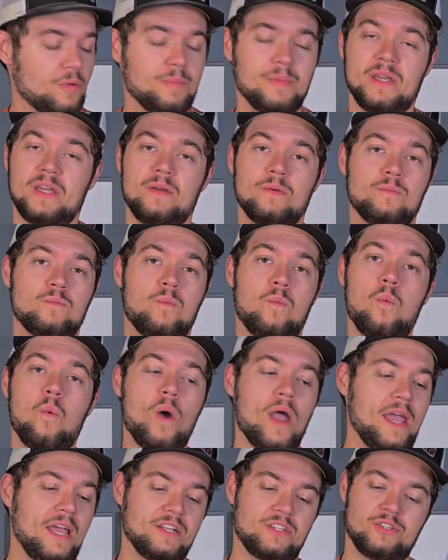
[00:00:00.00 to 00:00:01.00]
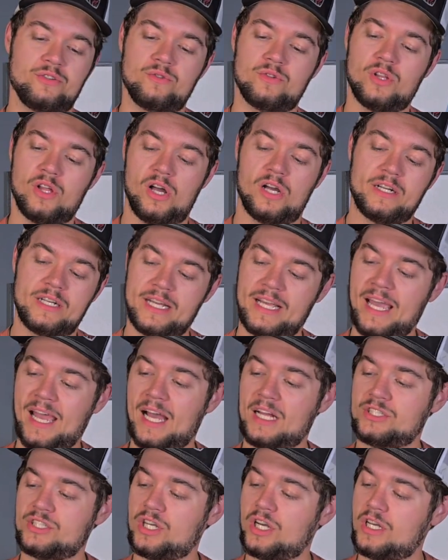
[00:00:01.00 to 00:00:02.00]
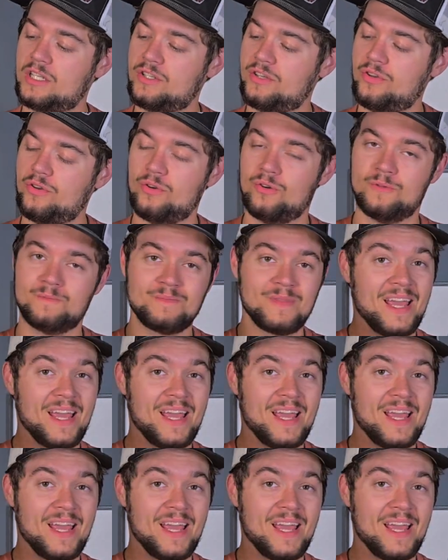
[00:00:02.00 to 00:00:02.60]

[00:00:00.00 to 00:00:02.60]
me way too long to catch on to.